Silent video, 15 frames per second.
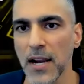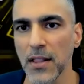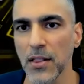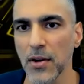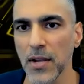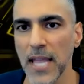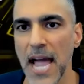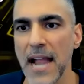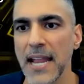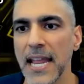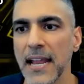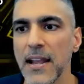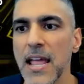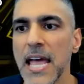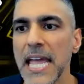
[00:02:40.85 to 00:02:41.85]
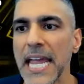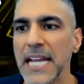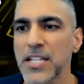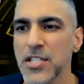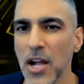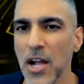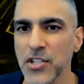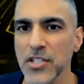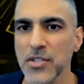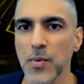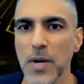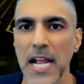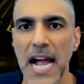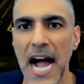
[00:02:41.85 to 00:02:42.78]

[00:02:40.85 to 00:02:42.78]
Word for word: I, look at, and it's not just when I